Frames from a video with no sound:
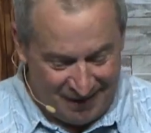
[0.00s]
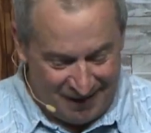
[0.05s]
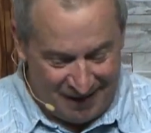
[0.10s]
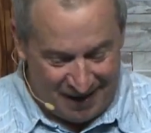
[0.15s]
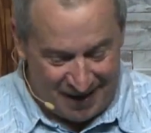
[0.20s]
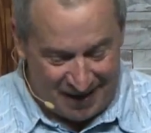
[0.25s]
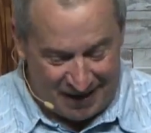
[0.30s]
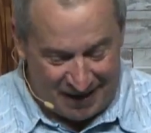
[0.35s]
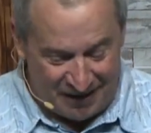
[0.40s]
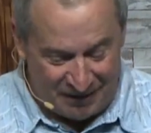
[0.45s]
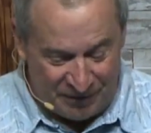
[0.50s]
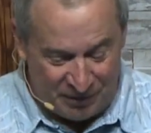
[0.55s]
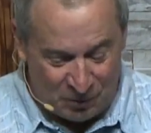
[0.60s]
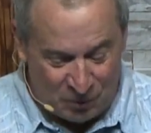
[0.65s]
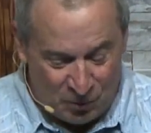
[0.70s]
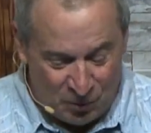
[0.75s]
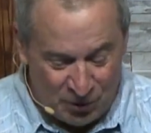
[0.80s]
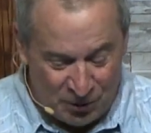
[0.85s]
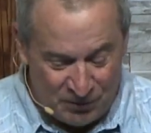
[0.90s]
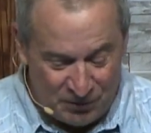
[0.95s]
Uh, the
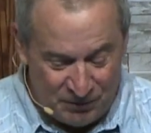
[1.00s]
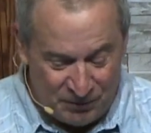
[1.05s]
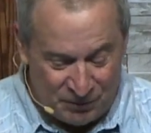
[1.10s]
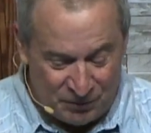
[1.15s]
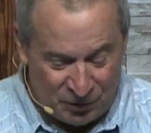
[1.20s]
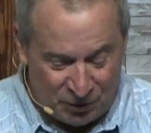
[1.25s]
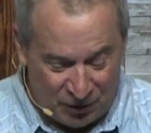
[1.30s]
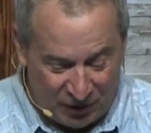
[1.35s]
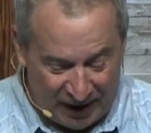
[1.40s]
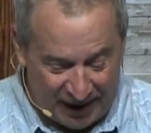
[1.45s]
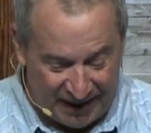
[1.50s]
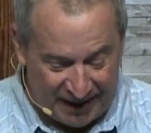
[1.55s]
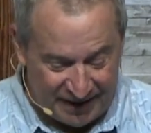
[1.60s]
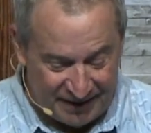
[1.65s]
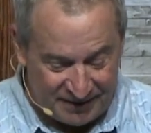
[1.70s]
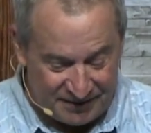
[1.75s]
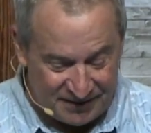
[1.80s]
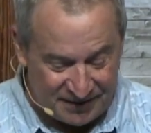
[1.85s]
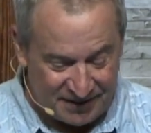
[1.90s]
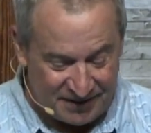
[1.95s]
word
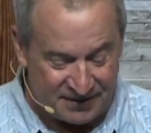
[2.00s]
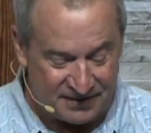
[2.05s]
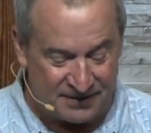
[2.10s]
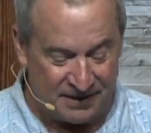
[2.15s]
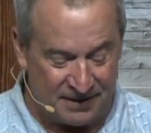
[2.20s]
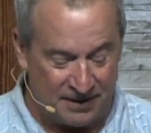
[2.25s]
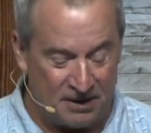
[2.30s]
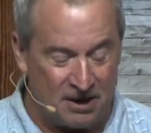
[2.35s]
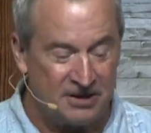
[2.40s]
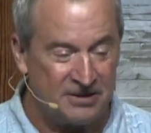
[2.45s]
praise is syn-